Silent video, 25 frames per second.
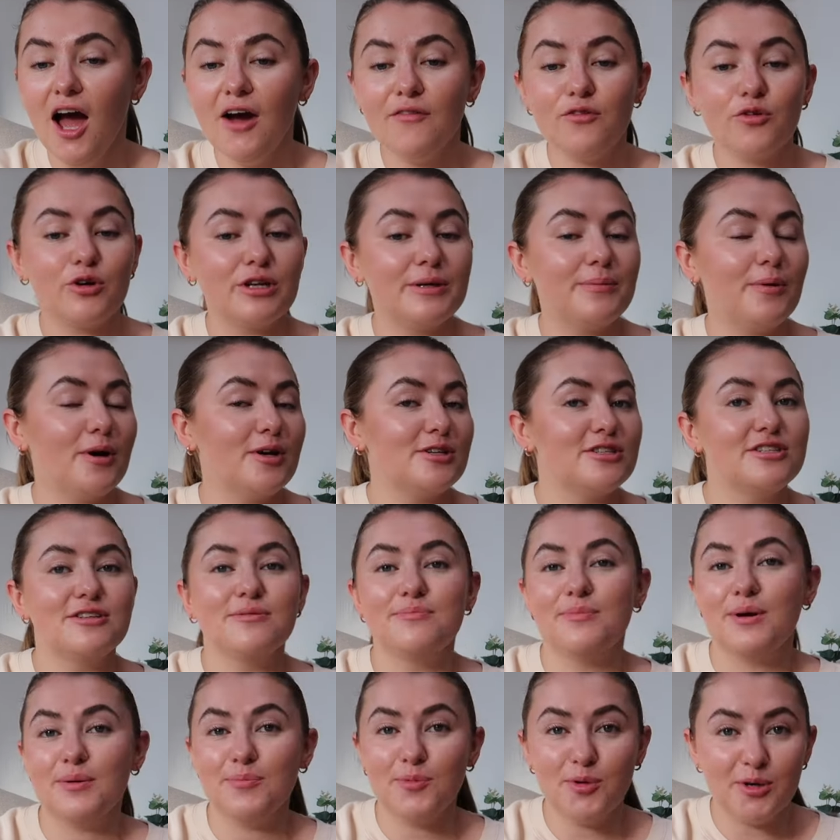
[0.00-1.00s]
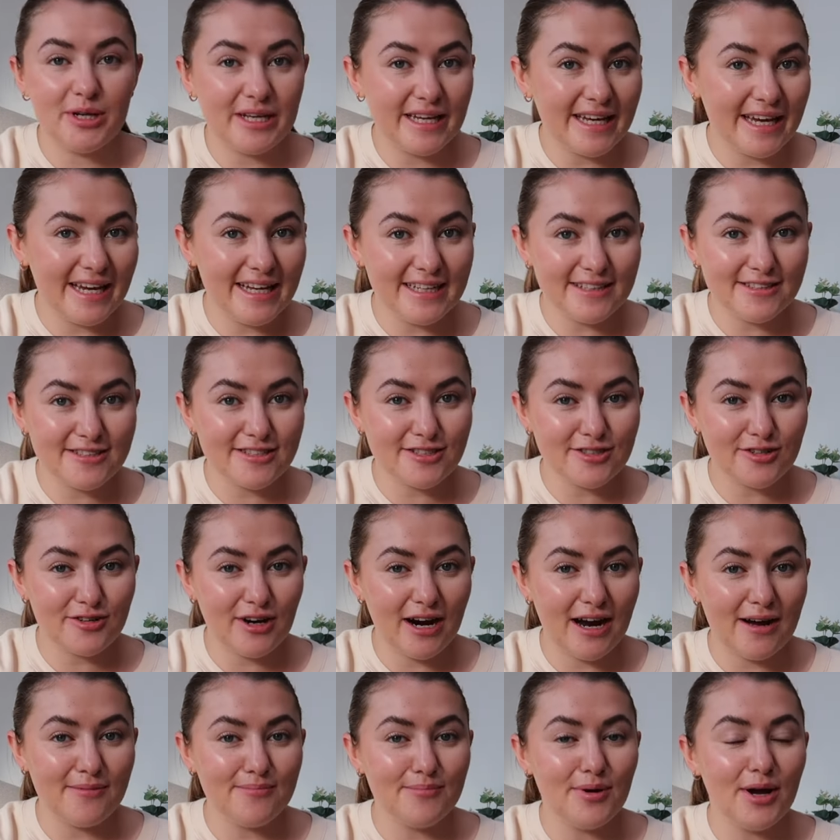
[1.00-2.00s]
I've already posted my morning
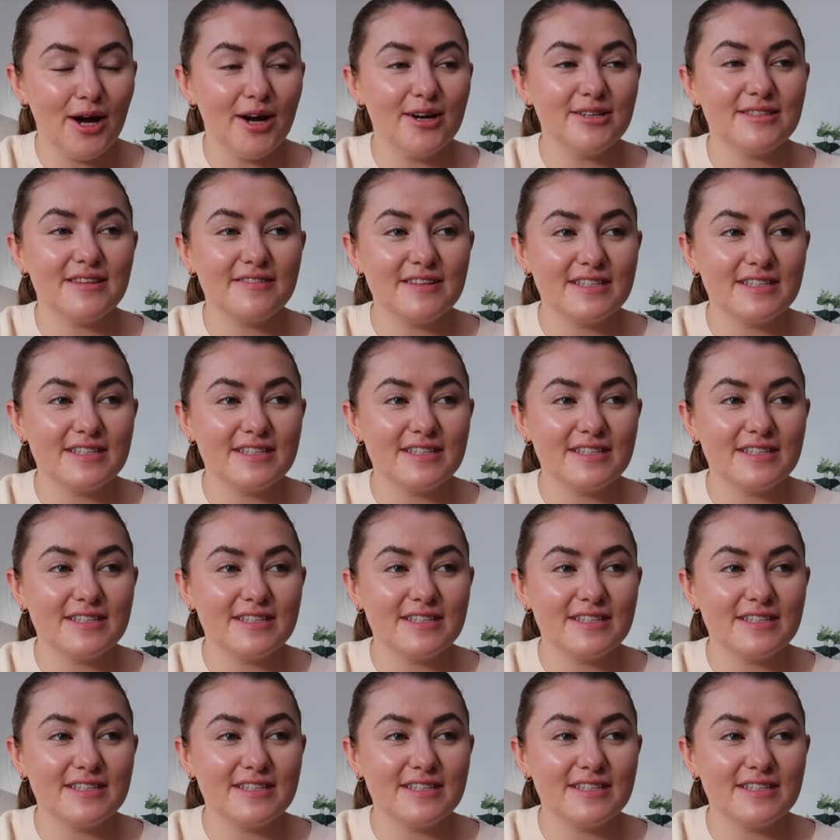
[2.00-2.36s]
Instagram post.